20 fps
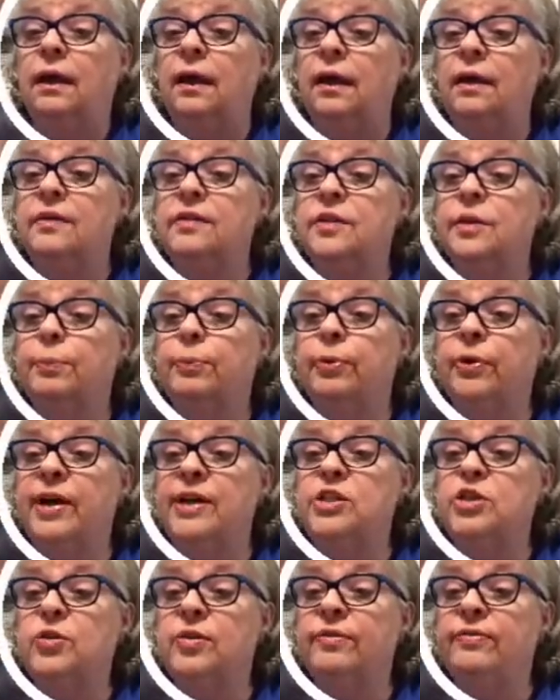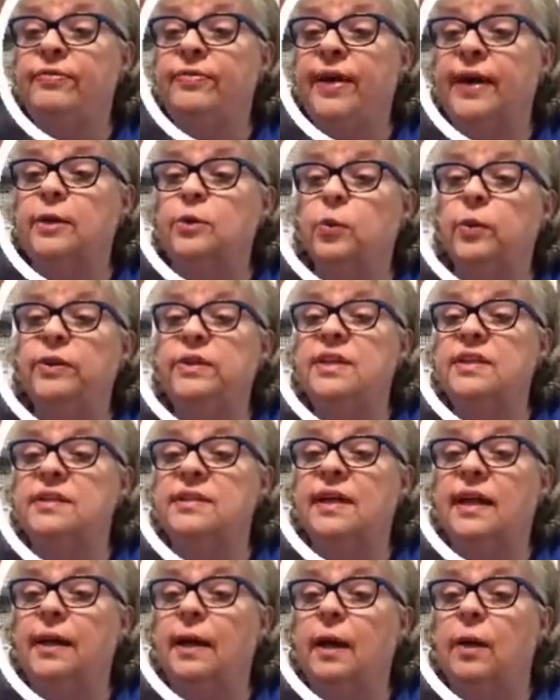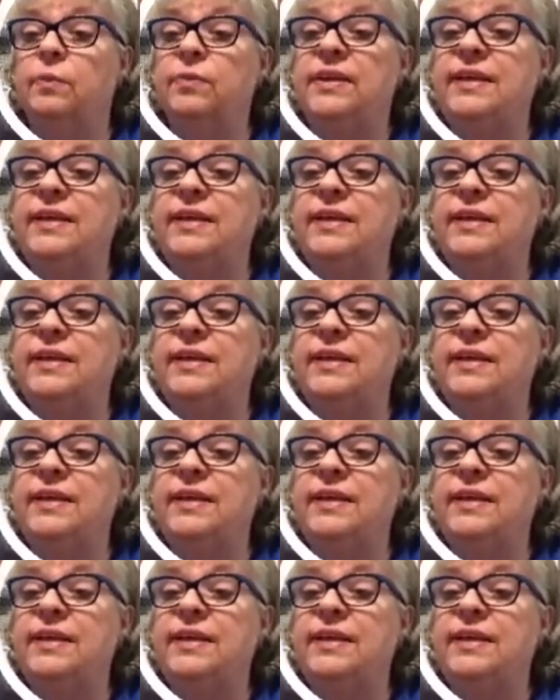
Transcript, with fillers: It's the pressure effect with this that helped.